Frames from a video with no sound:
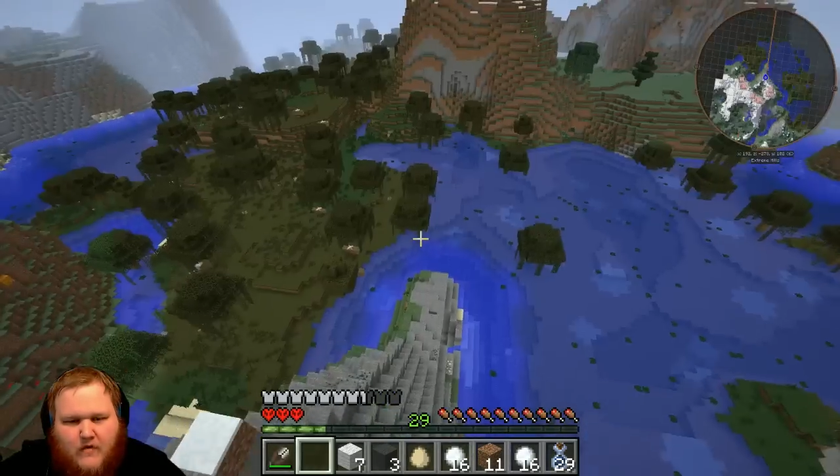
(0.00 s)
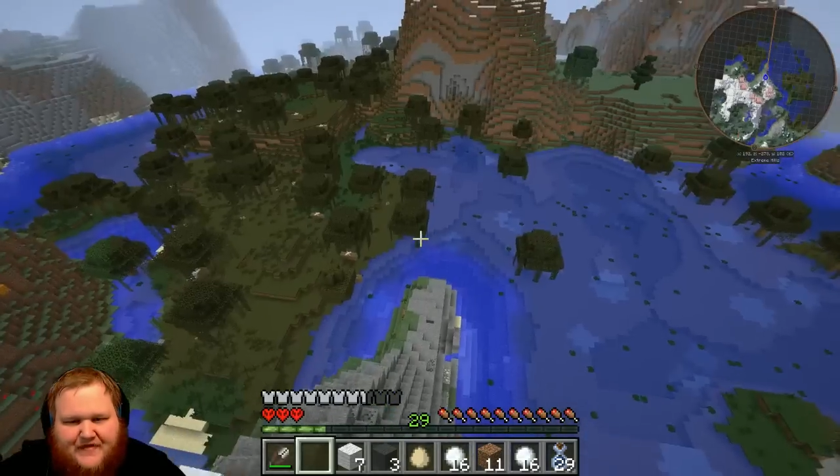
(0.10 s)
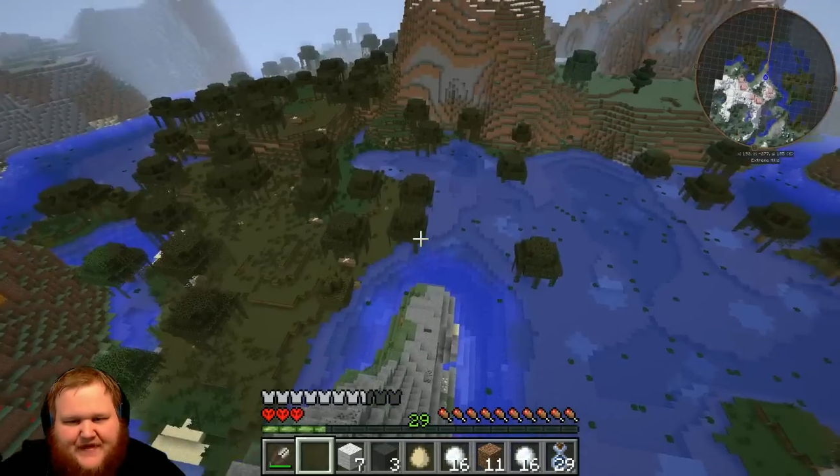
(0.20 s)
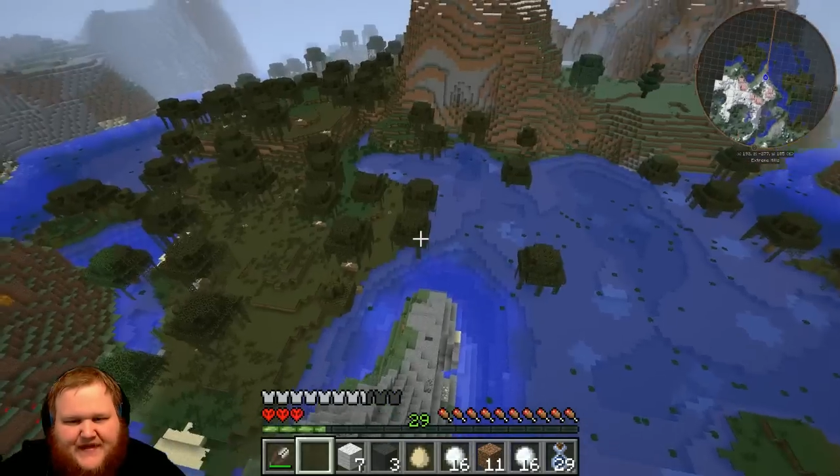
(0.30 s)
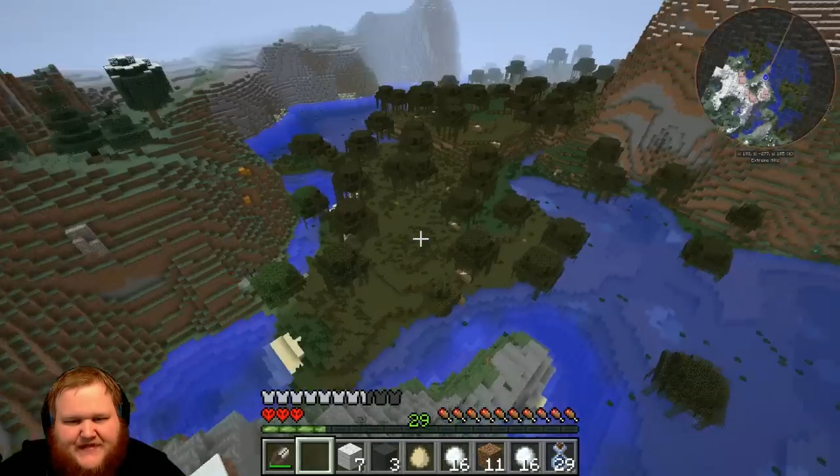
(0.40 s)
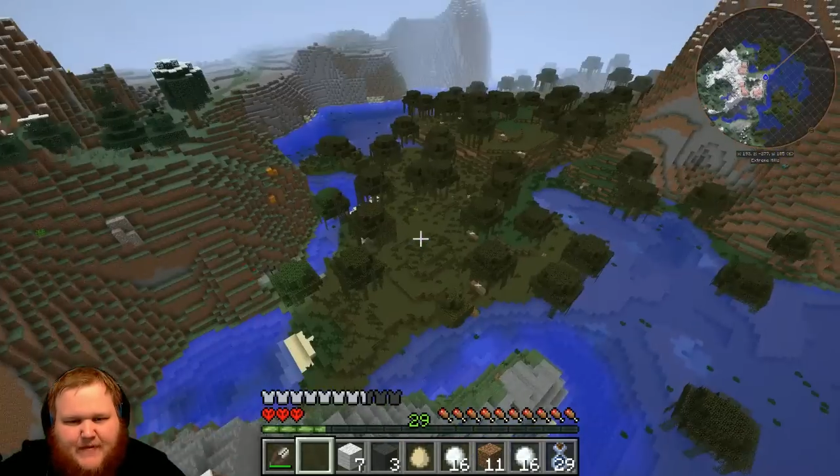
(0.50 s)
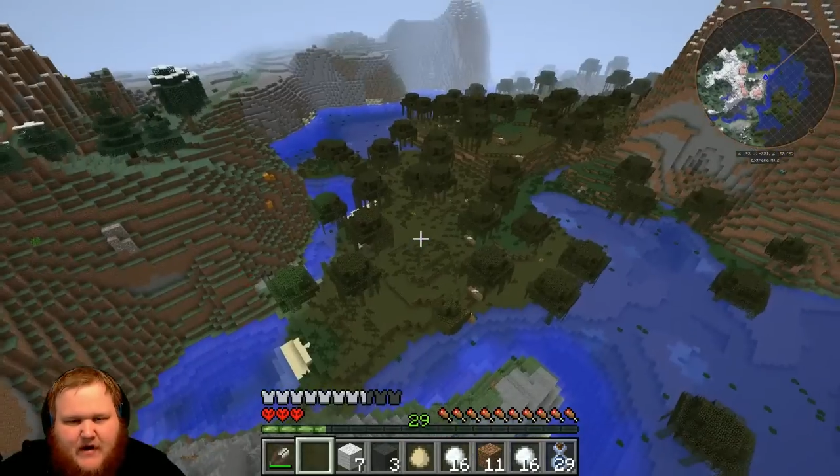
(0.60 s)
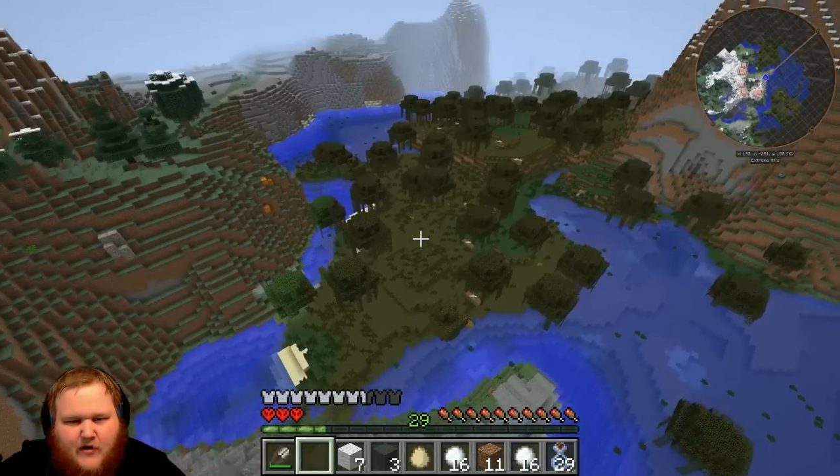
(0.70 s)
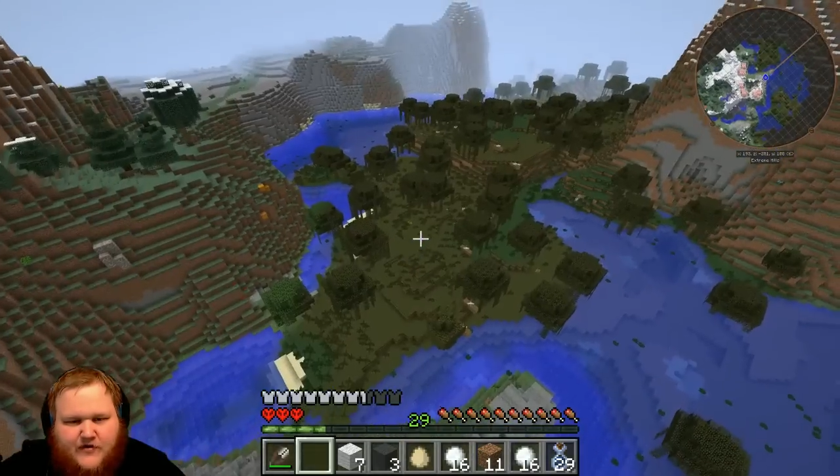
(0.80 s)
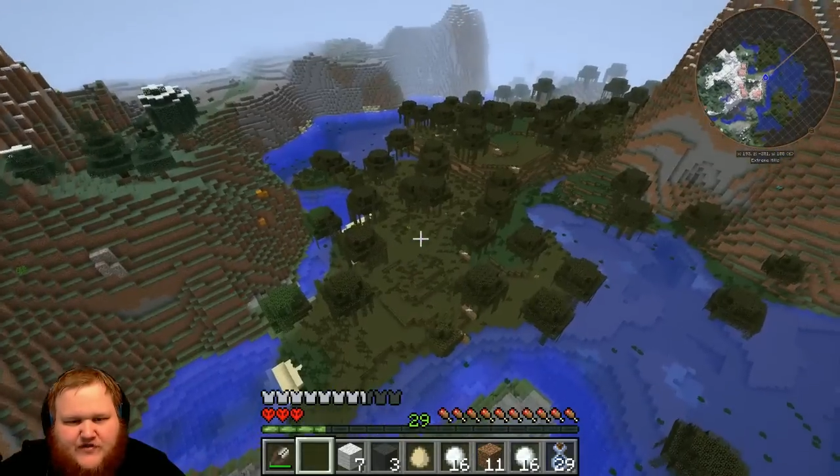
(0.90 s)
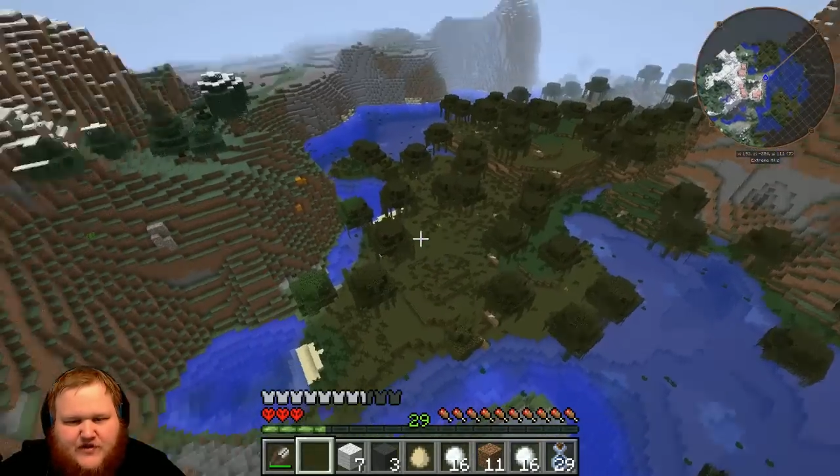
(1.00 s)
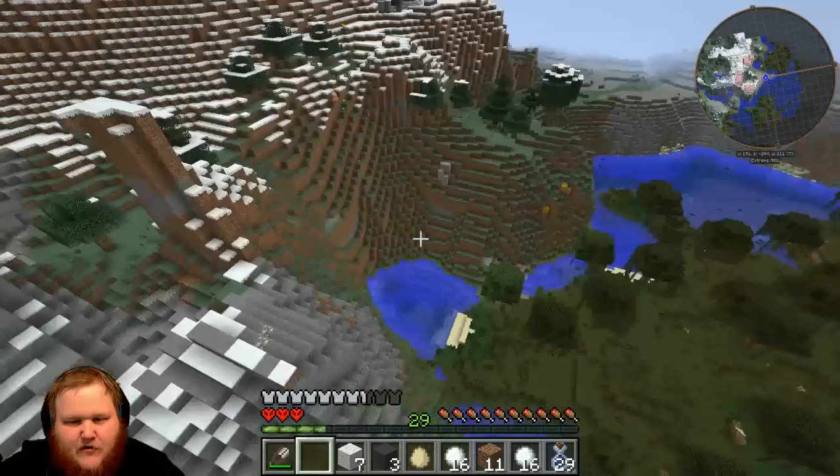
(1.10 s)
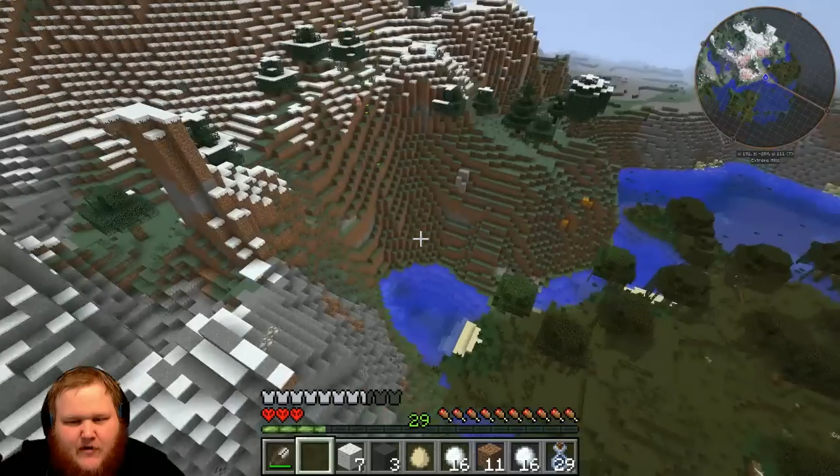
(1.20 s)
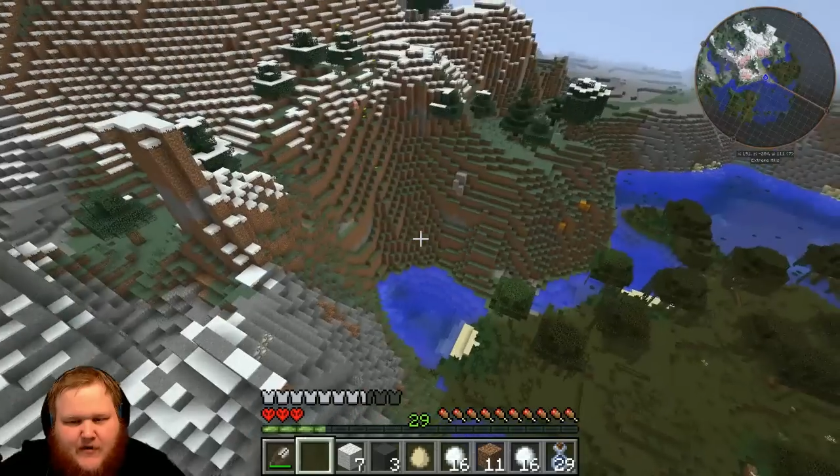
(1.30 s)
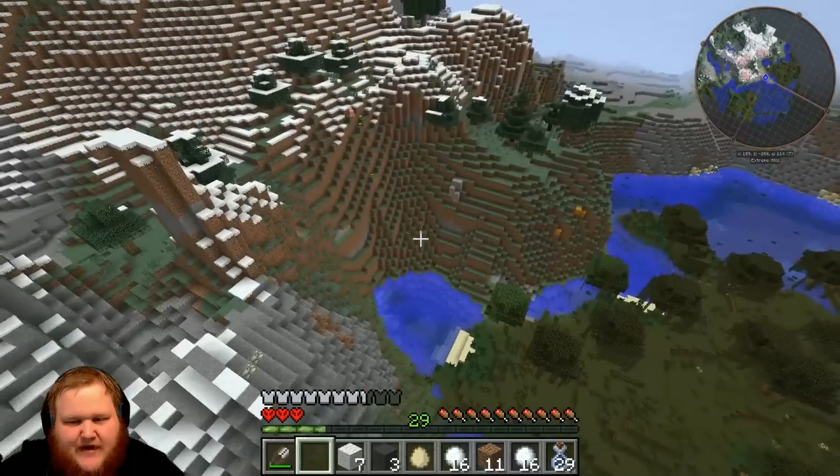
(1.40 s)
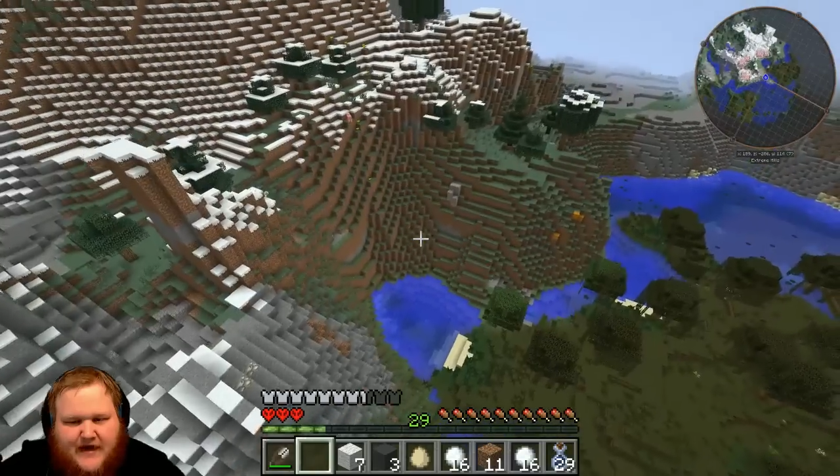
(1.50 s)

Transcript: I think that's about all the snow I want to